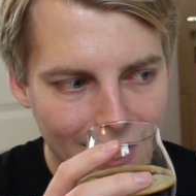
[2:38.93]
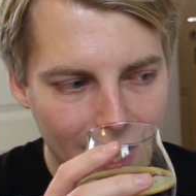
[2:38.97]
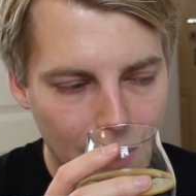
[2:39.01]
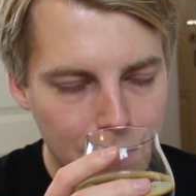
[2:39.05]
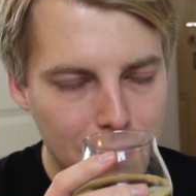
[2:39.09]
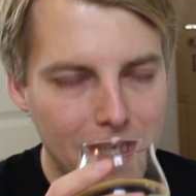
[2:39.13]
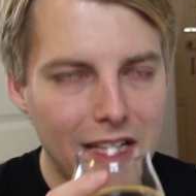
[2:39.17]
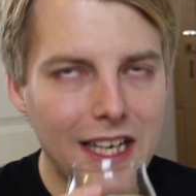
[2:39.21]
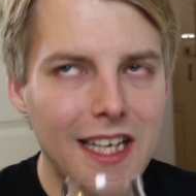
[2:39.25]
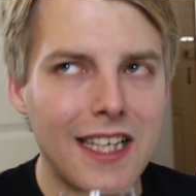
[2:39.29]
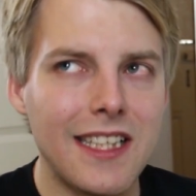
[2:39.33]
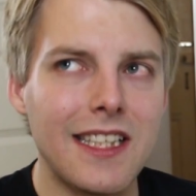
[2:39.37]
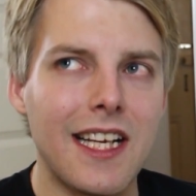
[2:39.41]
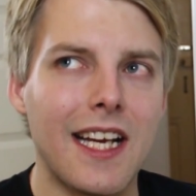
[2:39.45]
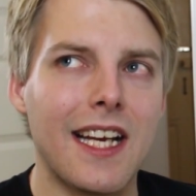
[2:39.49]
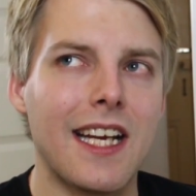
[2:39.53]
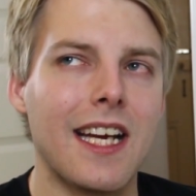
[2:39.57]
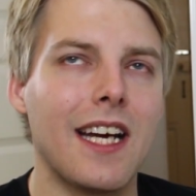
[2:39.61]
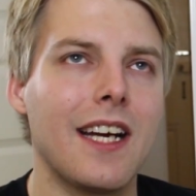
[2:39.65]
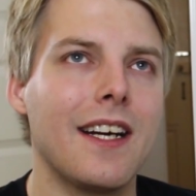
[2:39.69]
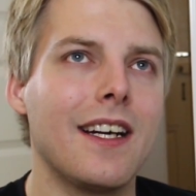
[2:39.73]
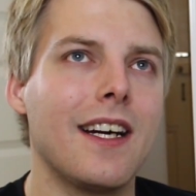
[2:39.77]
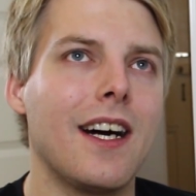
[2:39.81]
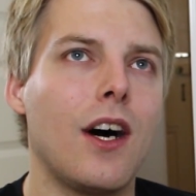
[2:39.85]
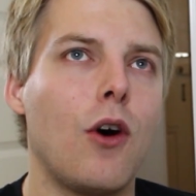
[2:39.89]
I'm getting like
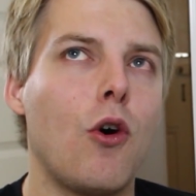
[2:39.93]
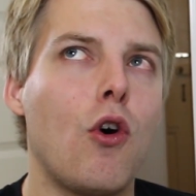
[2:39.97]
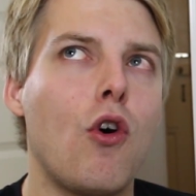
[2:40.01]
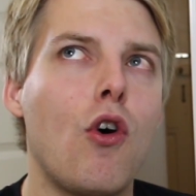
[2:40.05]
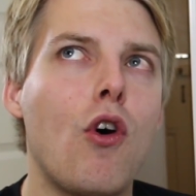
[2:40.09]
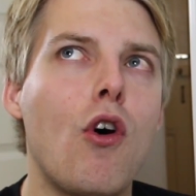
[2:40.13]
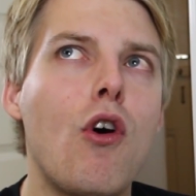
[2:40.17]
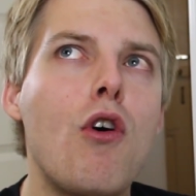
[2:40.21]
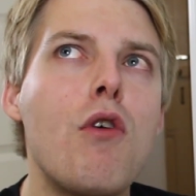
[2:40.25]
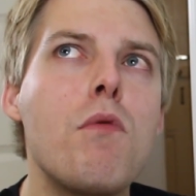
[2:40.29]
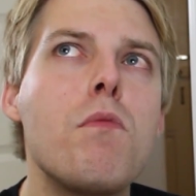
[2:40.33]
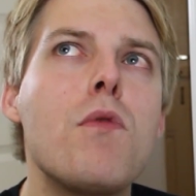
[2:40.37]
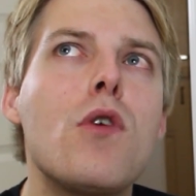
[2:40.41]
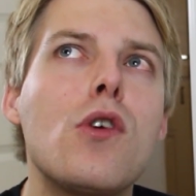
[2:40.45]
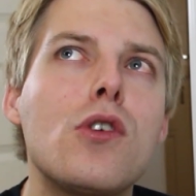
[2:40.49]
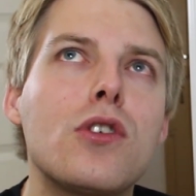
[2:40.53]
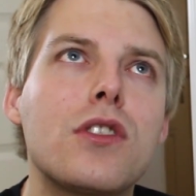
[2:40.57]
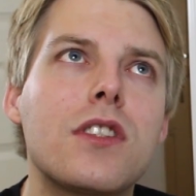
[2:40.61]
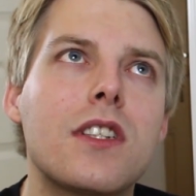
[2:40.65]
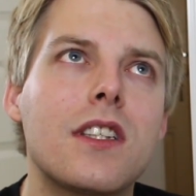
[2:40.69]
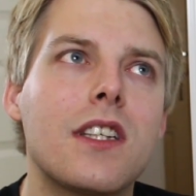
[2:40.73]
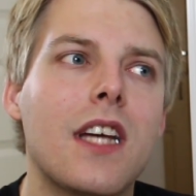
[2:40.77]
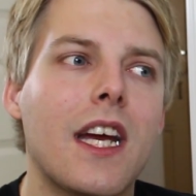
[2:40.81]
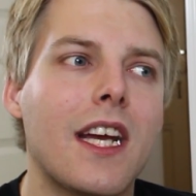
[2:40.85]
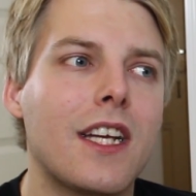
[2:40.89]

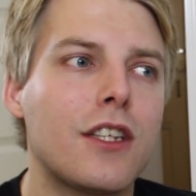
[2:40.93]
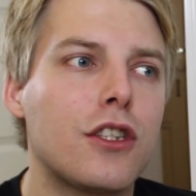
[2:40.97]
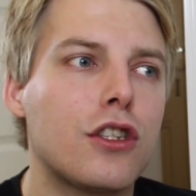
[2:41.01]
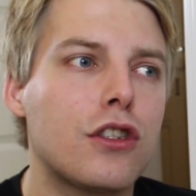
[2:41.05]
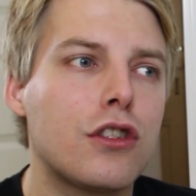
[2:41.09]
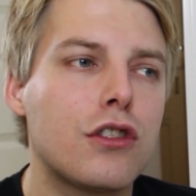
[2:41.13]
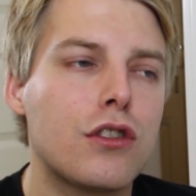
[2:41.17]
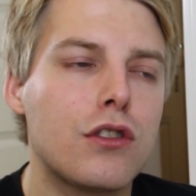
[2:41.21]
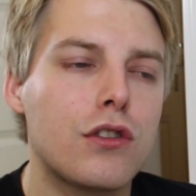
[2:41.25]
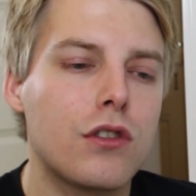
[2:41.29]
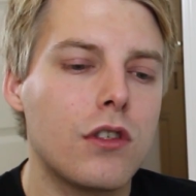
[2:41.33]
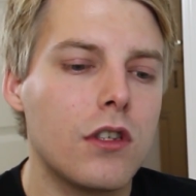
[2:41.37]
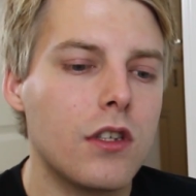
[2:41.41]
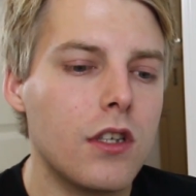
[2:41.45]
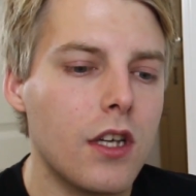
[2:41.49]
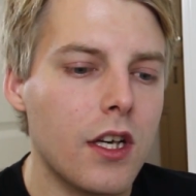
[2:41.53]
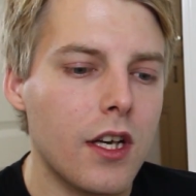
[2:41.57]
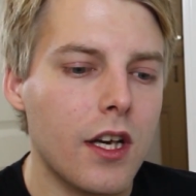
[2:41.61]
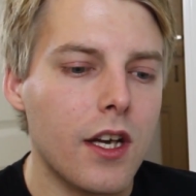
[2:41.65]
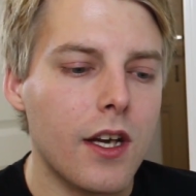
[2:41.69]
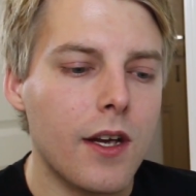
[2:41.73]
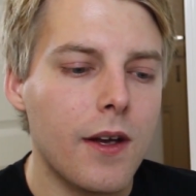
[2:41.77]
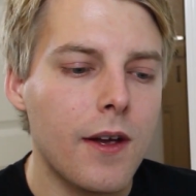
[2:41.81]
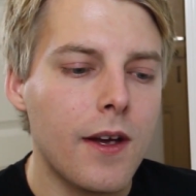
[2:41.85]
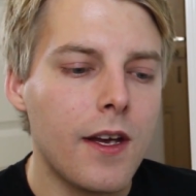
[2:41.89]
almost like
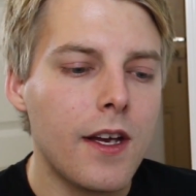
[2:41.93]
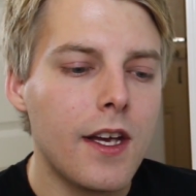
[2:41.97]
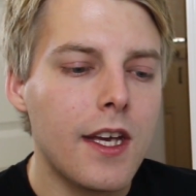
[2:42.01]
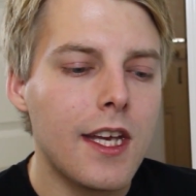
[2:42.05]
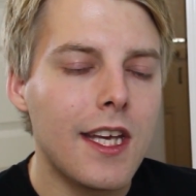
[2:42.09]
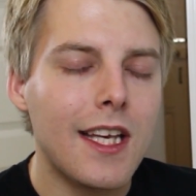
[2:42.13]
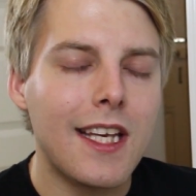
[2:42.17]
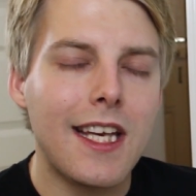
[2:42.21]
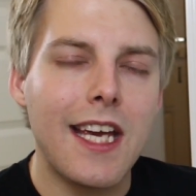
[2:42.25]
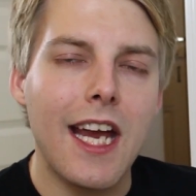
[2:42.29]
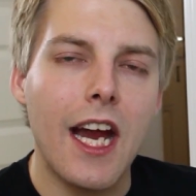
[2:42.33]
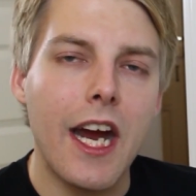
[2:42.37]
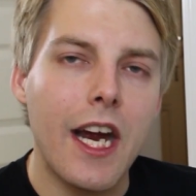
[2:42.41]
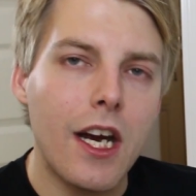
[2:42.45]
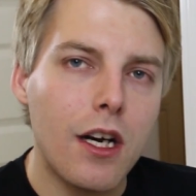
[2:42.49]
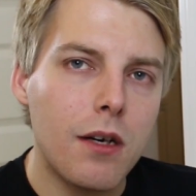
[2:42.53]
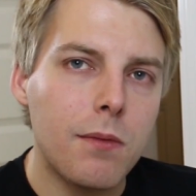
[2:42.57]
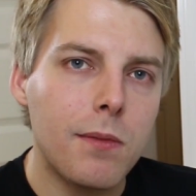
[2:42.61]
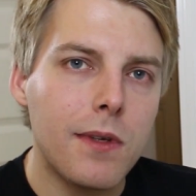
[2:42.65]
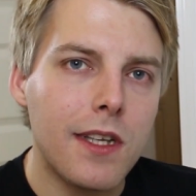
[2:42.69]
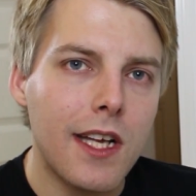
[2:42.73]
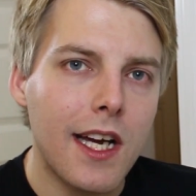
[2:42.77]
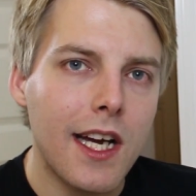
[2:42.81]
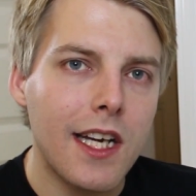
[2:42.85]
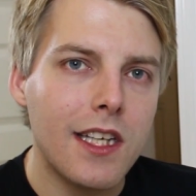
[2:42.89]
uh,
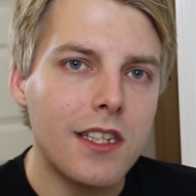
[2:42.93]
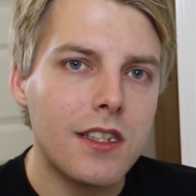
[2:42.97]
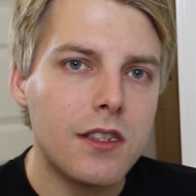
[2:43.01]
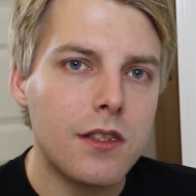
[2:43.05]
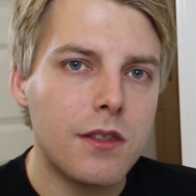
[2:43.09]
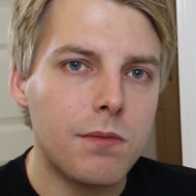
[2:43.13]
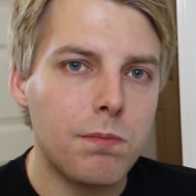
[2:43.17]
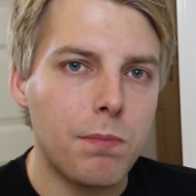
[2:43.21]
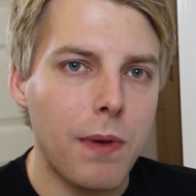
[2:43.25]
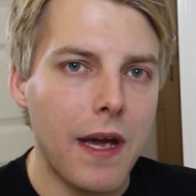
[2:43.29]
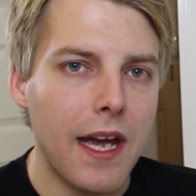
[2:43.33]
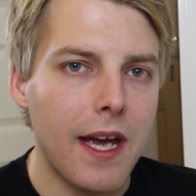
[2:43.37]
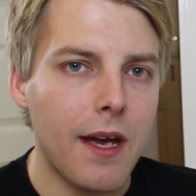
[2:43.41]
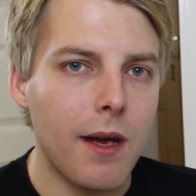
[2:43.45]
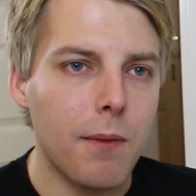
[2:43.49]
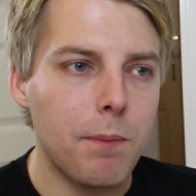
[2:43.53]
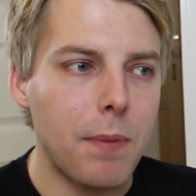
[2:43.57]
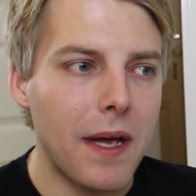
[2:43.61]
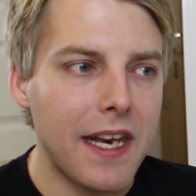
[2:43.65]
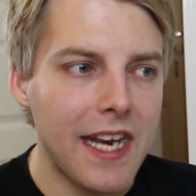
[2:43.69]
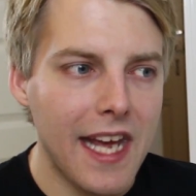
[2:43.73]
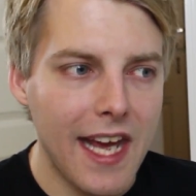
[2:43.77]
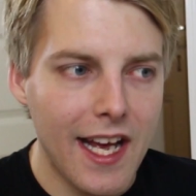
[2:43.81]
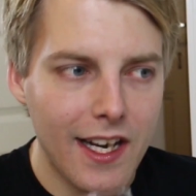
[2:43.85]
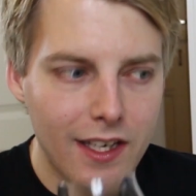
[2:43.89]
caramelized
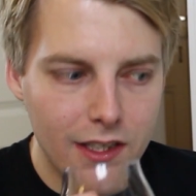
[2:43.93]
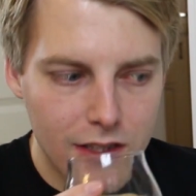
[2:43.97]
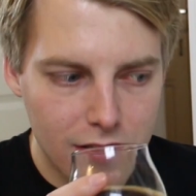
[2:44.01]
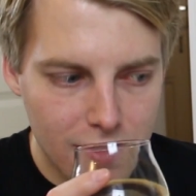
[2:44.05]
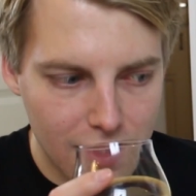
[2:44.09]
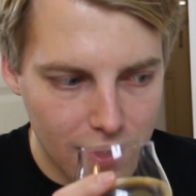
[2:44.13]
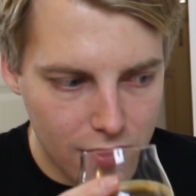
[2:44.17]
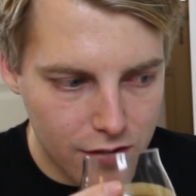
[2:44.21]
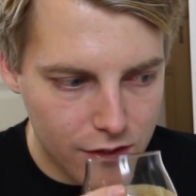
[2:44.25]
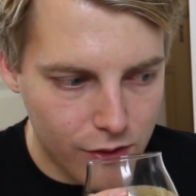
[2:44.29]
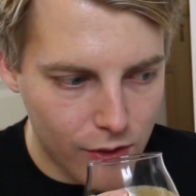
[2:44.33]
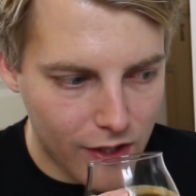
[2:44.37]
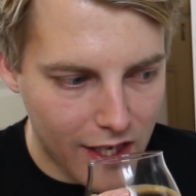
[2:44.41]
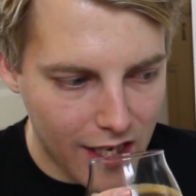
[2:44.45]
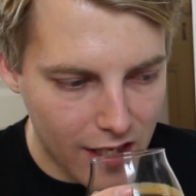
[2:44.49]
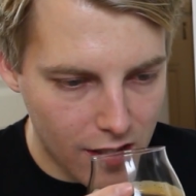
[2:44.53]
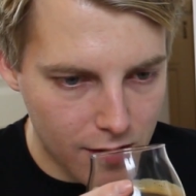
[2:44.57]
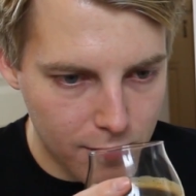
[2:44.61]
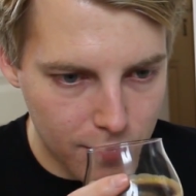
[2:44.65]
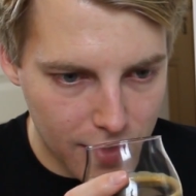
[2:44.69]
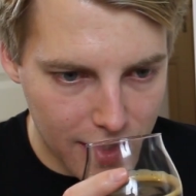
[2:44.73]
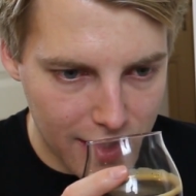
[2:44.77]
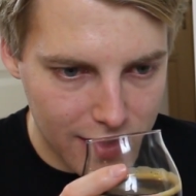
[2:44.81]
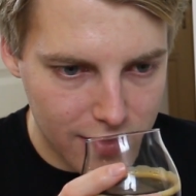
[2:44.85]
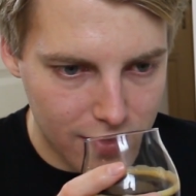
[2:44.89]
bananas that you
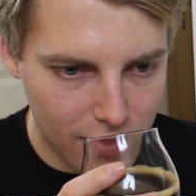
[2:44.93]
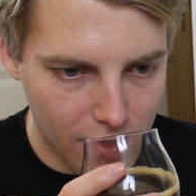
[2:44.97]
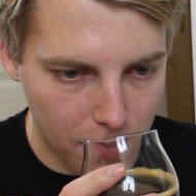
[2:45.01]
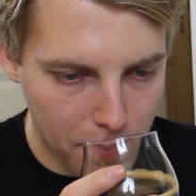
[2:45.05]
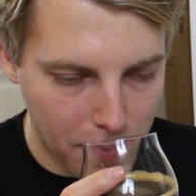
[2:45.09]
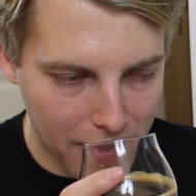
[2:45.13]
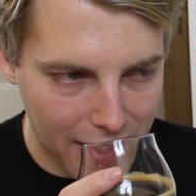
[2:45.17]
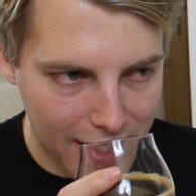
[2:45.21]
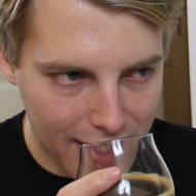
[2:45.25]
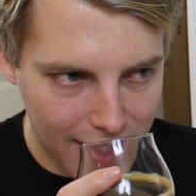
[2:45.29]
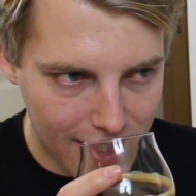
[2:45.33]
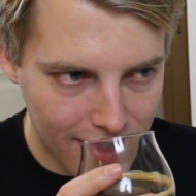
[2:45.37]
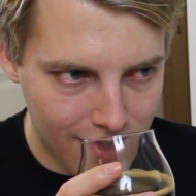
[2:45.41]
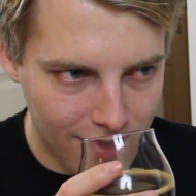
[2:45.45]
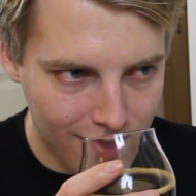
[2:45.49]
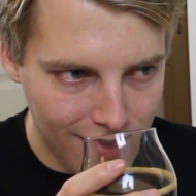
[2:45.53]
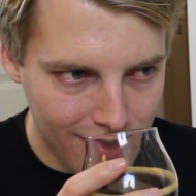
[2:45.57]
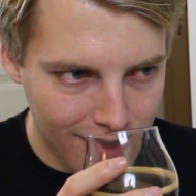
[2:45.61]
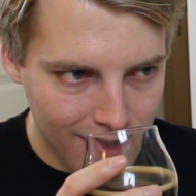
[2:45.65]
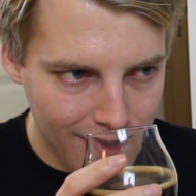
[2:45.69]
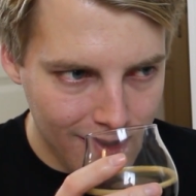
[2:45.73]
caramelize on the pan